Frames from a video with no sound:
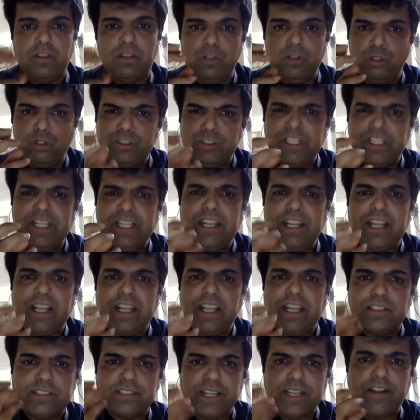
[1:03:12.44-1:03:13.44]
using it
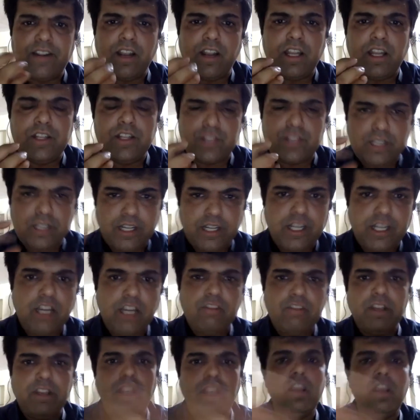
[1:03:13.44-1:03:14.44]
as a central kitchen and
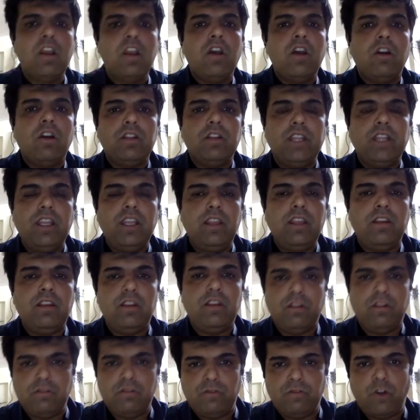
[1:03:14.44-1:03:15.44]
delivering
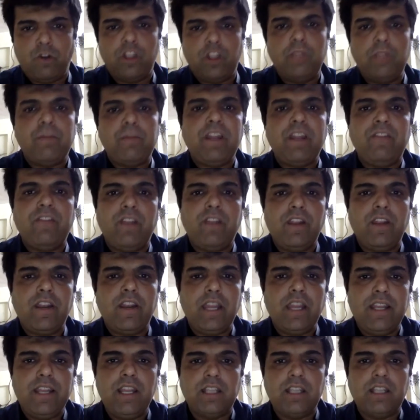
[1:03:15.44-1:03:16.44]
the for the peripheral
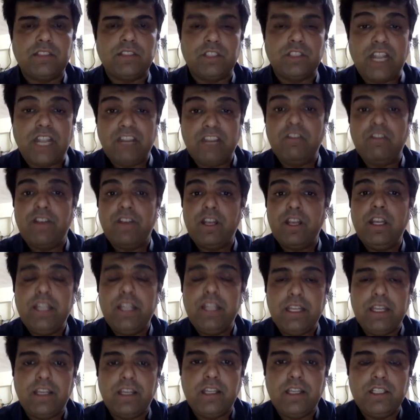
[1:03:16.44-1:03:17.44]
areas. So that will
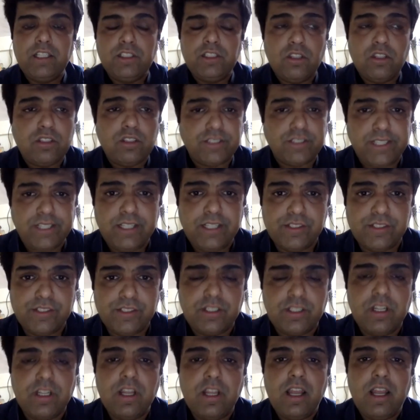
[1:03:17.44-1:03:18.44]
really increase your sales
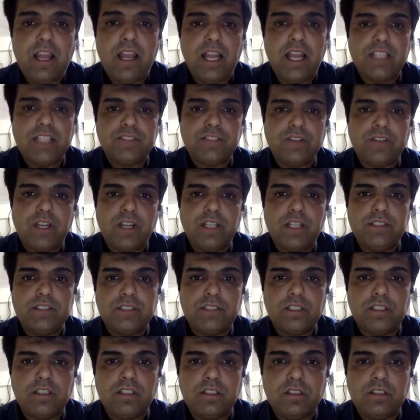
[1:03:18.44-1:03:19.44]
as far as
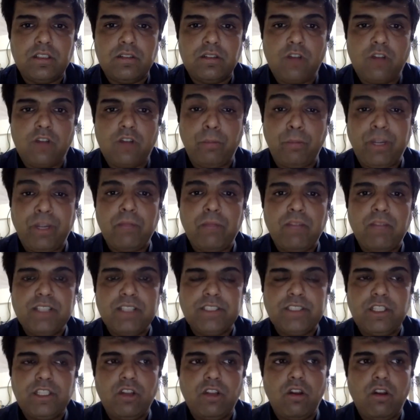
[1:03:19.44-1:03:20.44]

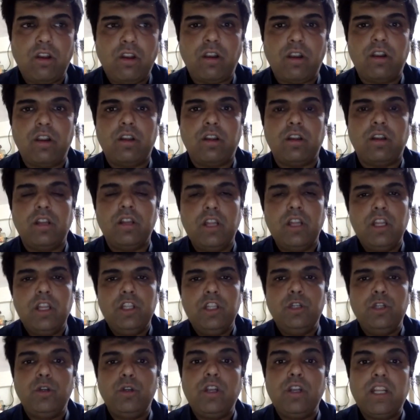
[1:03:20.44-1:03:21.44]
optimizing your
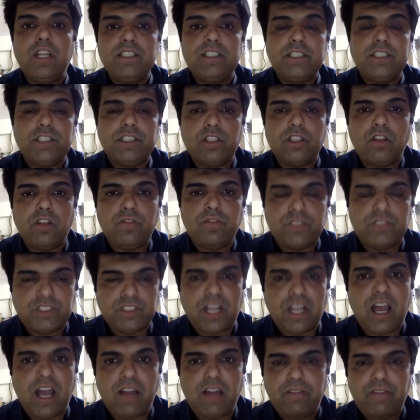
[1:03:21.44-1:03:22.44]
utilization of
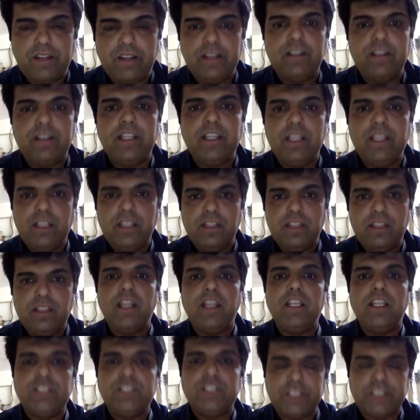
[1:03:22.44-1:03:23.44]
staff and the
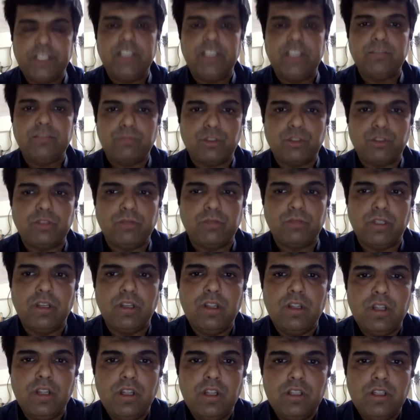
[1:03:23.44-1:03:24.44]
real estate is possible.
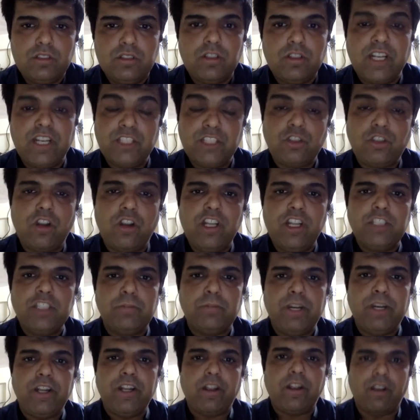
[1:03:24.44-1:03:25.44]
So restaurant is
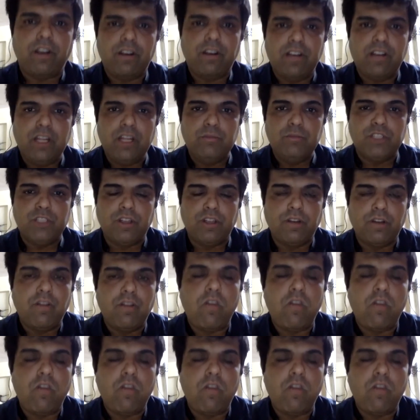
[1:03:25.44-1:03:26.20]
better, name sir.